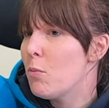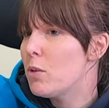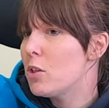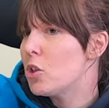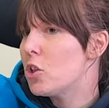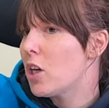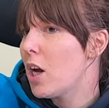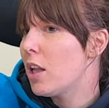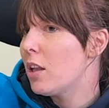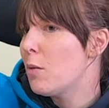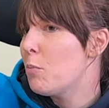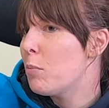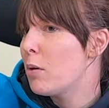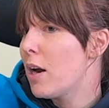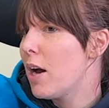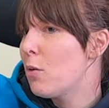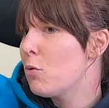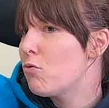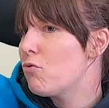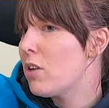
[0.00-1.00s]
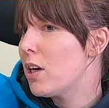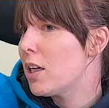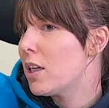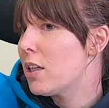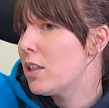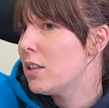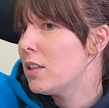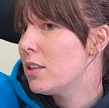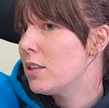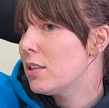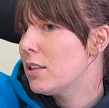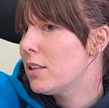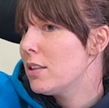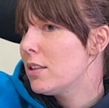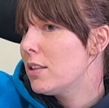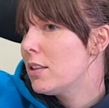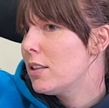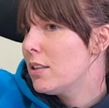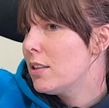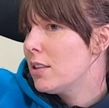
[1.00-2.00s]
was Charlotte Brownrigg.
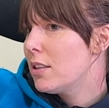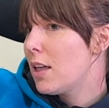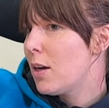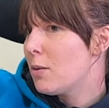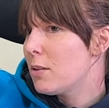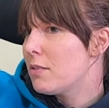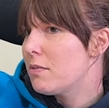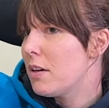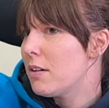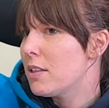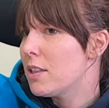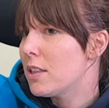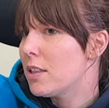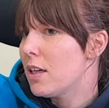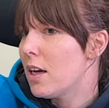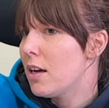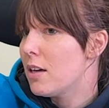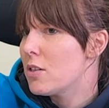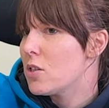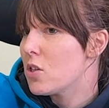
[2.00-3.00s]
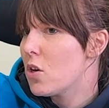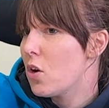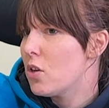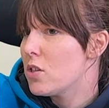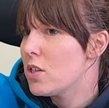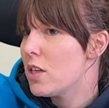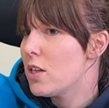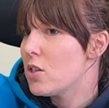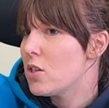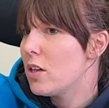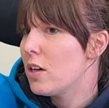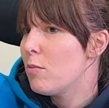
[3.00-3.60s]
That was very uh, Scottish. Brownrigg.